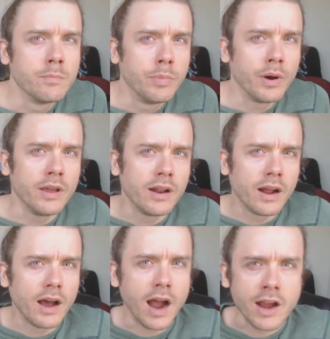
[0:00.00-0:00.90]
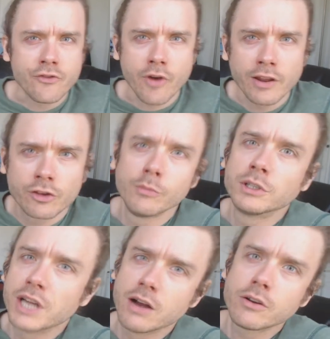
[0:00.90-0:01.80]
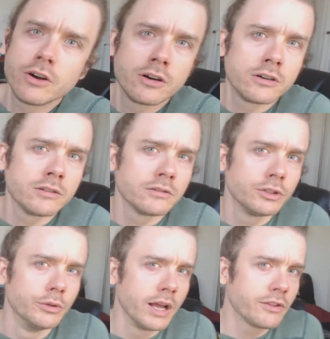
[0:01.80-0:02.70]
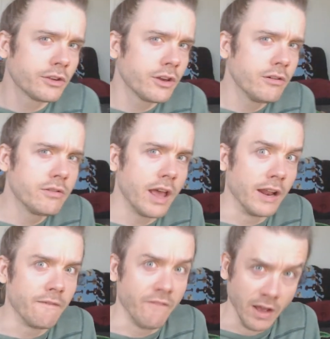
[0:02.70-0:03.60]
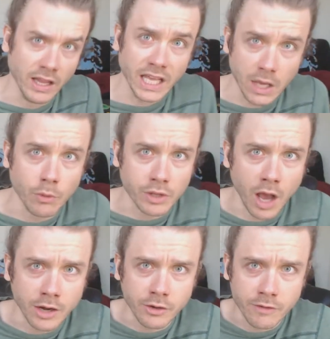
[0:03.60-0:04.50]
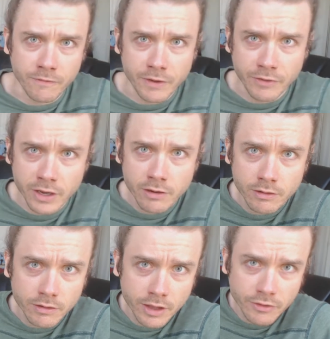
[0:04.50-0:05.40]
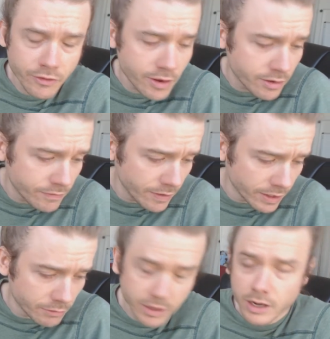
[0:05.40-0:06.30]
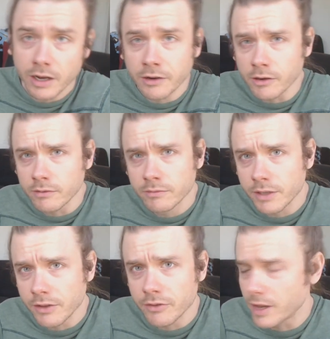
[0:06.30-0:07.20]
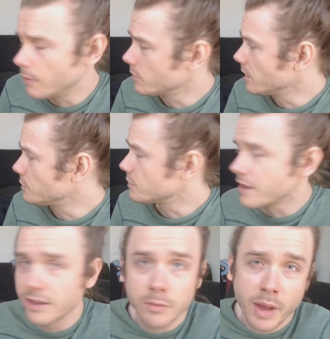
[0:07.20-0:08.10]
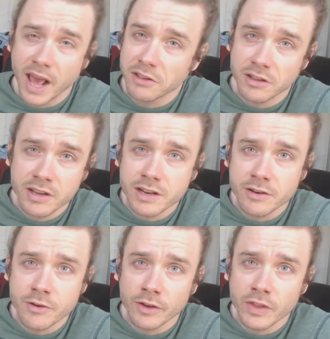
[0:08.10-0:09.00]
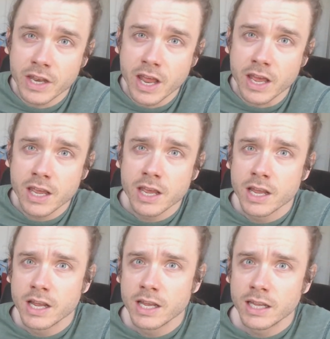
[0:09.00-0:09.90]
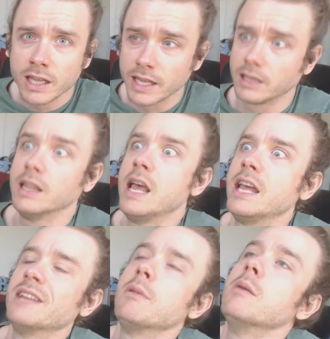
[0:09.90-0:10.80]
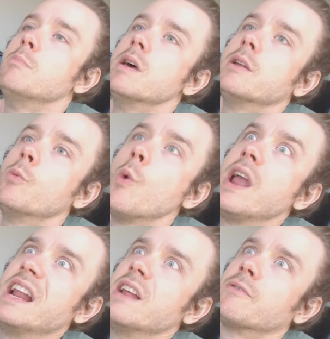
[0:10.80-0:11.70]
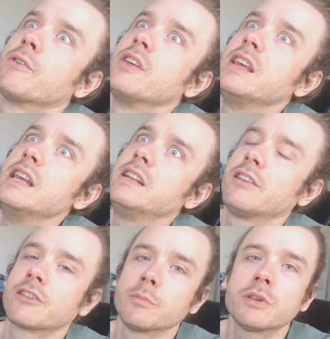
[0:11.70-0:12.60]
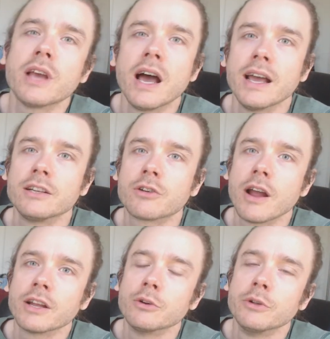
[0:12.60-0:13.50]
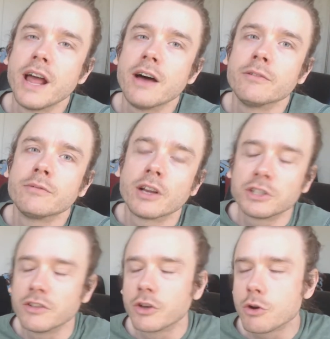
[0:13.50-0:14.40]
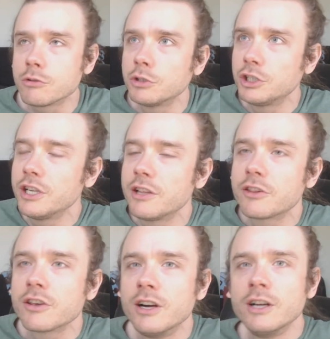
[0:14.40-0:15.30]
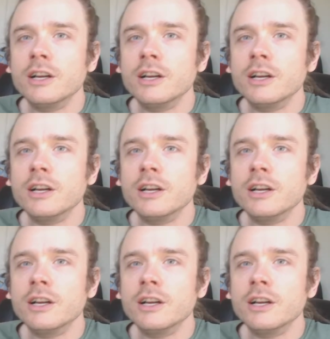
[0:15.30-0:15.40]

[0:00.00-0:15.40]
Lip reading: but I drank so much alcohol 2 nights ago that it felt like it was 150 yesterday. It felt like it was like 100 yesterday. I was like just incapacitated during the day. Like laying in my bed, waiting for the heat to subside, trying to cool down, touching the cold sheets.